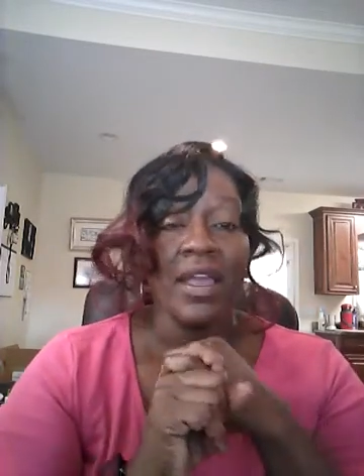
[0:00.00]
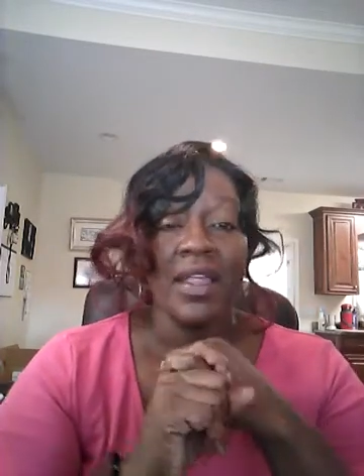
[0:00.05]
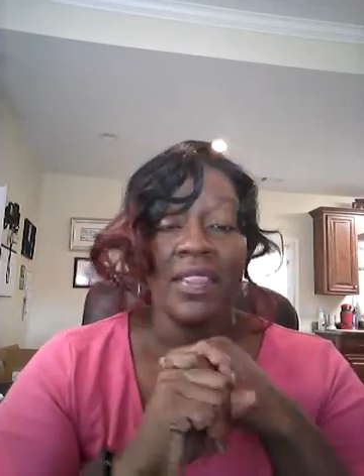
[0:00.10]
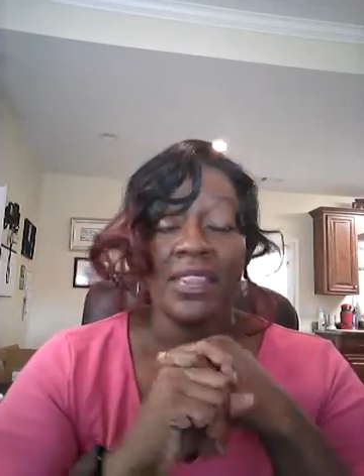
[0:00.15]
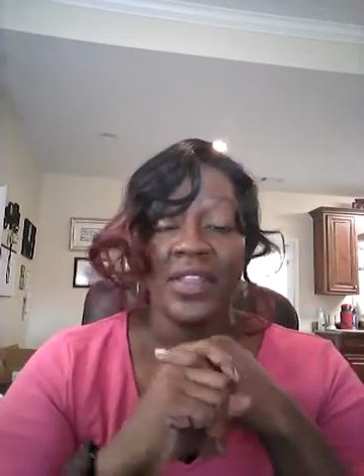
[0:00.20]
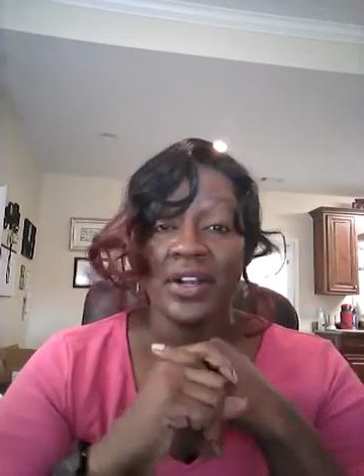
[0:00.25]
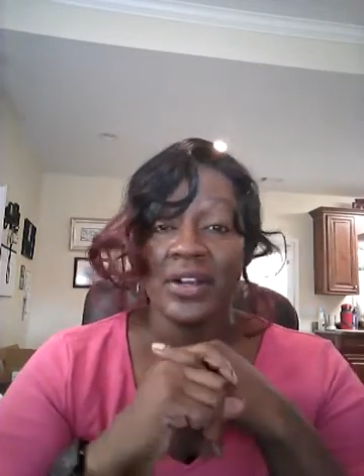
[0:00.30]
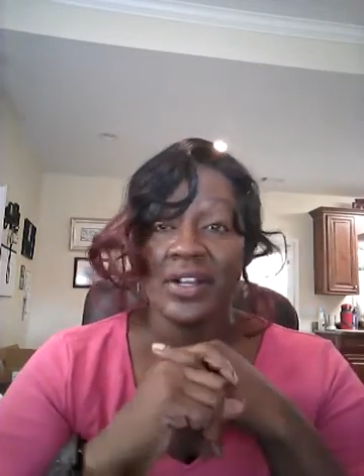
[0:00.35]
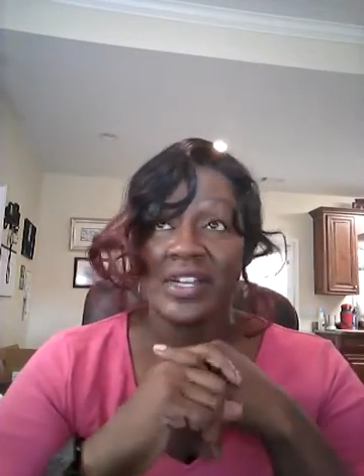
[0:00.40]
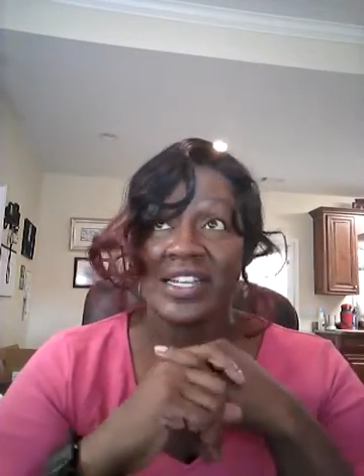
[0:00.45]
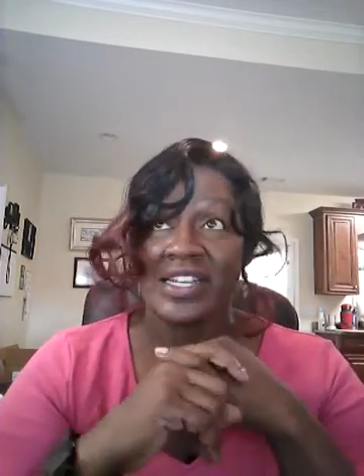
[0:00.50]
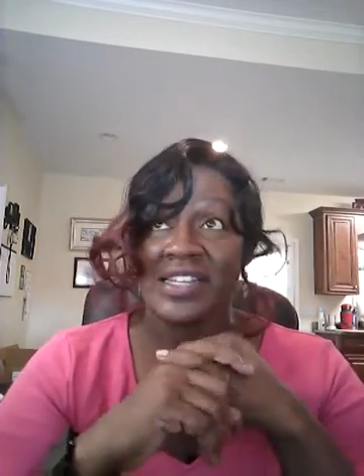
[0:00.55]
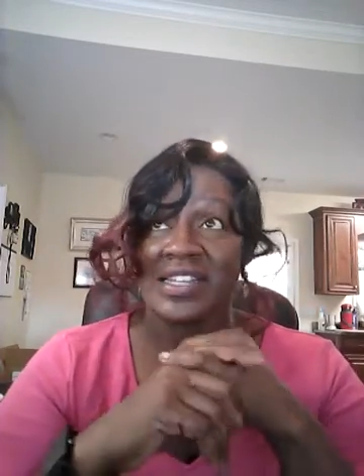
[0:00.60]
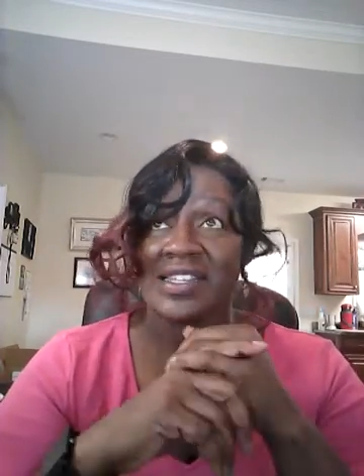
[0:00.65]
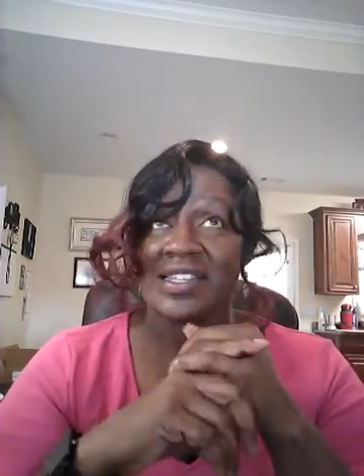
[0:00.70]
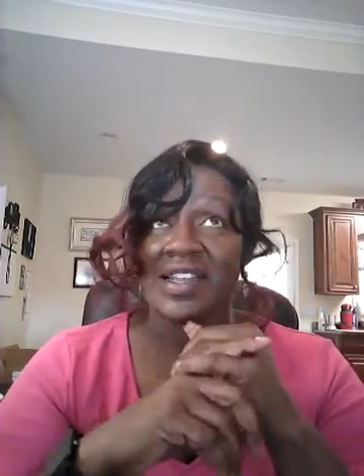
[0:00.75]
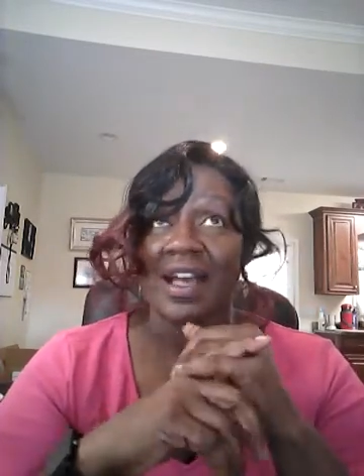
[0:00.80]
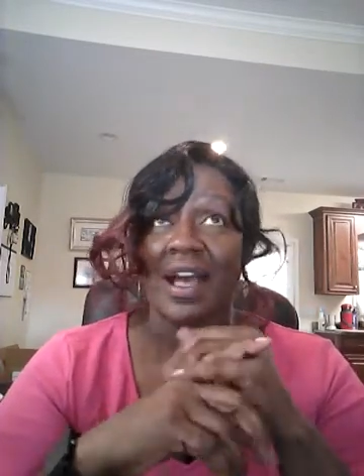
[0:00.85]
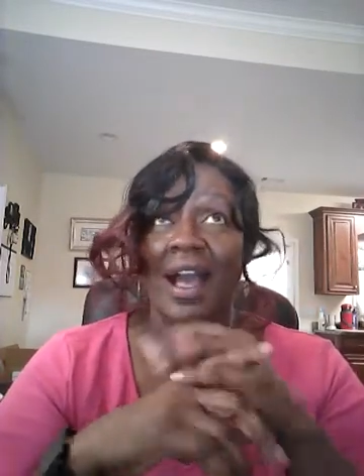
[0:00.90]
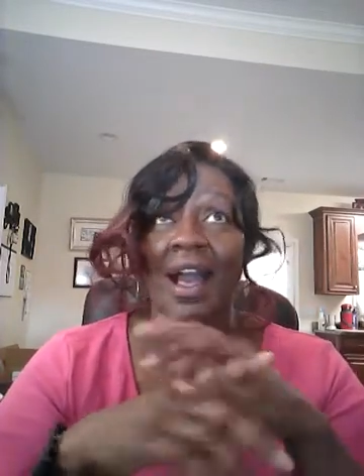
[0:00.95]
There
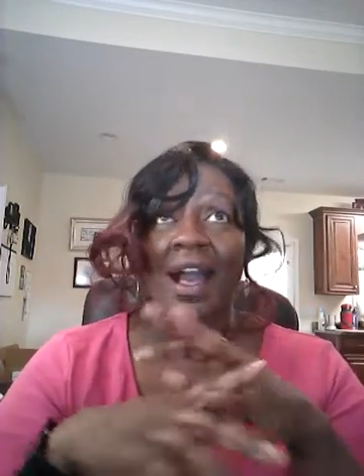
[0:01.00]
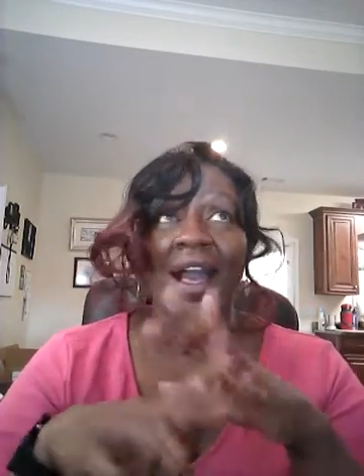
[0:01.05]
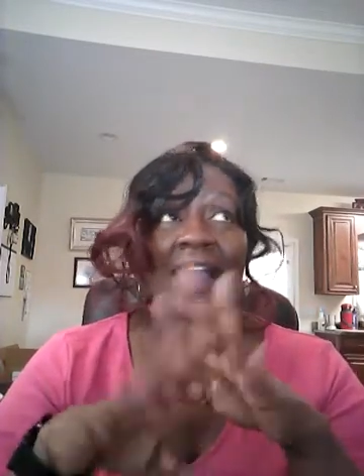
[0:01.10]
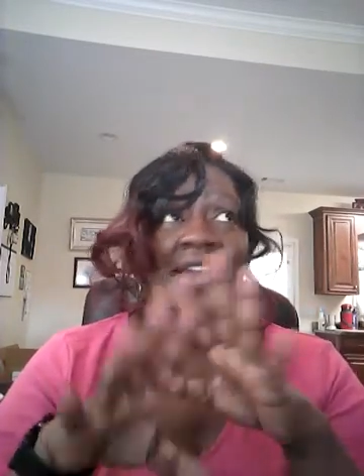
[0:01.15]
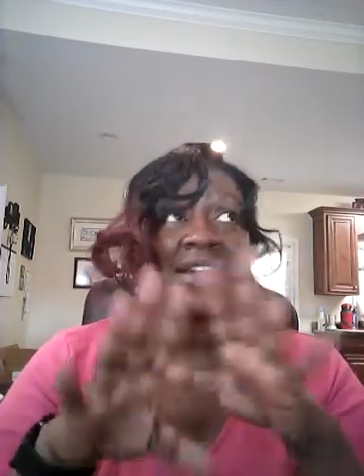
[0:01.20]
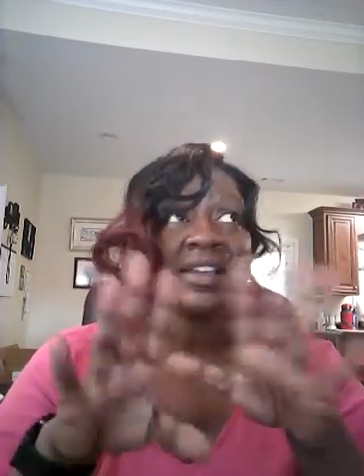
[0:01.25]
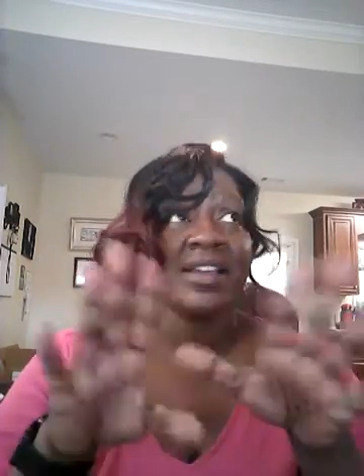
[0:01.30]
is high